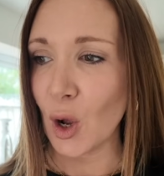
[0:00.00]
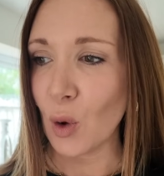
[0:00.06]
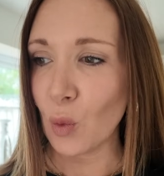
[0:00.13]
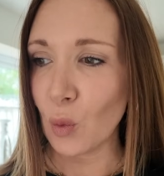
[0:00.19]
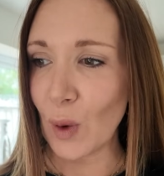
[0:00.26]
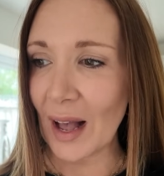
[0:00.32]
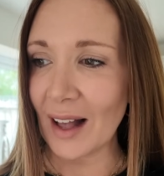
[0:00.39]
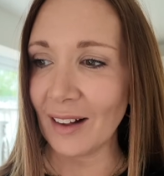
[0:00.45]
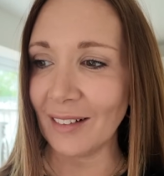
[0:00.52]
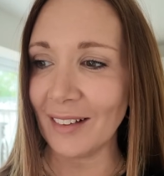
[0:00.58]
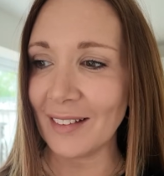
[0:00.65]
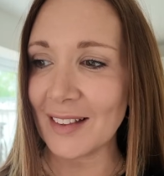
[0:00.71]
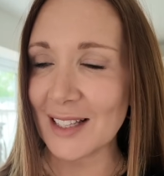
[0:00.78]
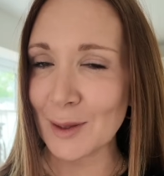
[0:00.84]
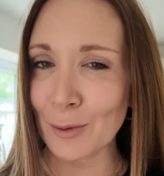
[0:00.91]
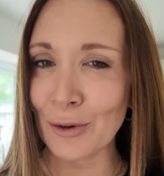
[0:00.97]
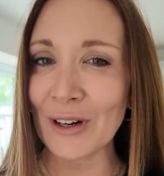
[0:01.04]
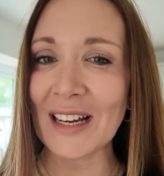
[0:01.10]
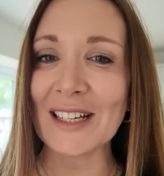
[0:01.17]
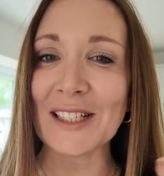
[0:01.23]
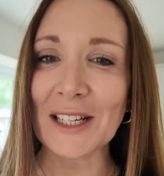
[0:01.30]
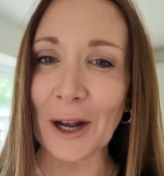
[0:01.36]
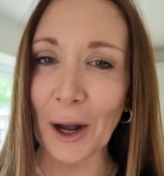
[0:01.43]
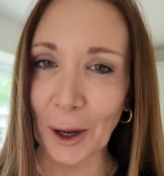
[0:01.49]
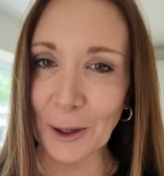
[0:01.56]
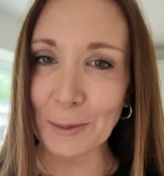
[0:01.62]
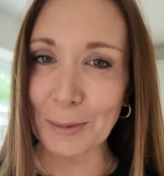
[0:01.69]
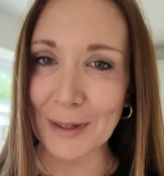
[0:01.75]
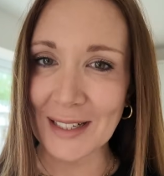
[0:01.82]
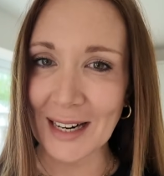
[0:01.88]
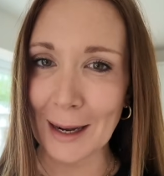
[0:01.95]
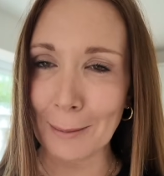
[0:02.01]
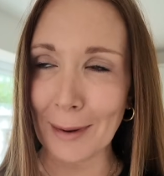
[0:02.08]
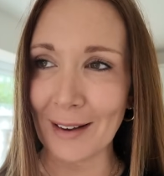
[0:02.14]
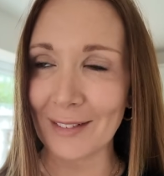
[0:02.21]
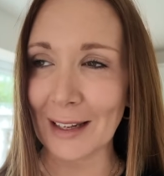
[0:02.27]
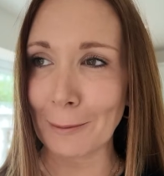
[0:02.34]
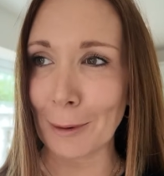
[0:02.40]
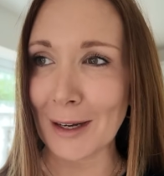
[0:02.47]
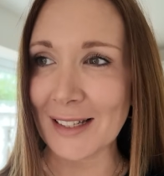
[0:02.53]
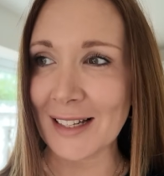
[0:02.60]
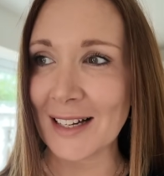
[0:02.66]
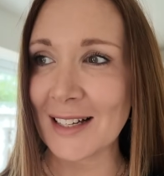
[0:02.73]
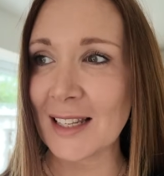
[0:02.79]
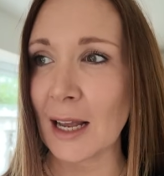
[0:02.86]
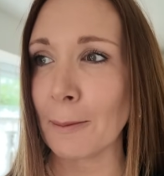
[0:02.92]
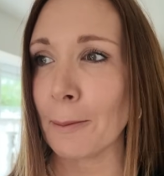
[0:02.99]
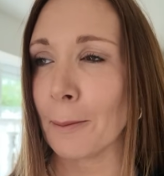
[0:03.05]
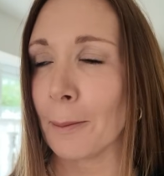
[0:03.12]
Well, this morning she opened her birthday presents, like